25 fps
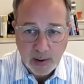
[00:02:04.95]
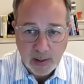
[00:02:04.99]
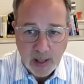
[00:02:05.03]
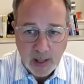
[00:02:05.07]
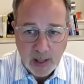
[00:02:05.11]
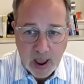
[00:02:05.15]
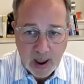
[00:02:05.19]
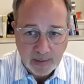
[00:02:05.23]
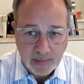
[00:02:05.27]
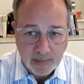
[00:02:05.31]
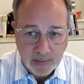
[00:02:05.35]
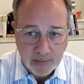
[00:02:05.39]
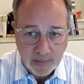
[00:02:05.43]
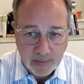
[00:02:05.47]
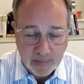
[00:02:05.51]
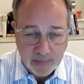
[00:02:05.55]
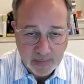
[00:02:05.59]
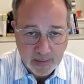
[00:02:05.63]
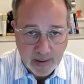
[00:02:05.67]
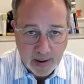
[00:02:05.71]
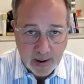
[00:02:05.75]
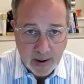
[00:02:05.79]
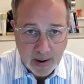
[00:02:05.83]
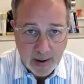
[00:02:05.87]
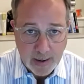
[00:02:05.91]
classes,
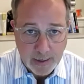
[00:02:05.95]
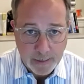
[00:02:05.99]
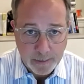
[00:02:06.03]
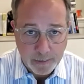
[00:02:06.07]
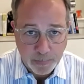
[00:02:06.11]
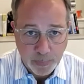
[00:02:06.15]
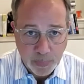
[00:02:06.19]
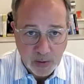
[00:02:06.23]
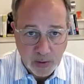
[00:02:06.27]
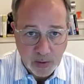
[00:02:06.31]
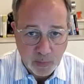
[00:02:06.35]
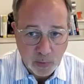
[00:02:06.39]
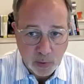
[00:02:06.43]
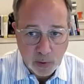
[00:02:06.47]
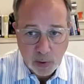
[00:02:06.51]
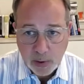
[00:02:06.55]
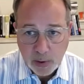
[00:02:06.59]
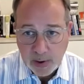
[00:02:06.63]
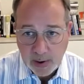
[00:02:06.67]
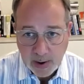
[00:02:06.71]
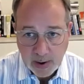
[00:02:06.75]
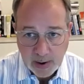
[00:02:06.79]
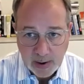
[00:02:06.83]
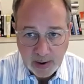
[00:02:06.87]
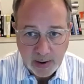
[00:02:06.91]
if we're
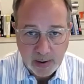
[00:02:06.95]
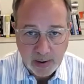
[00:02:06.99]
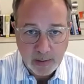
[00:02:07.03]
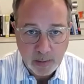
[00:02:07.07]
looking at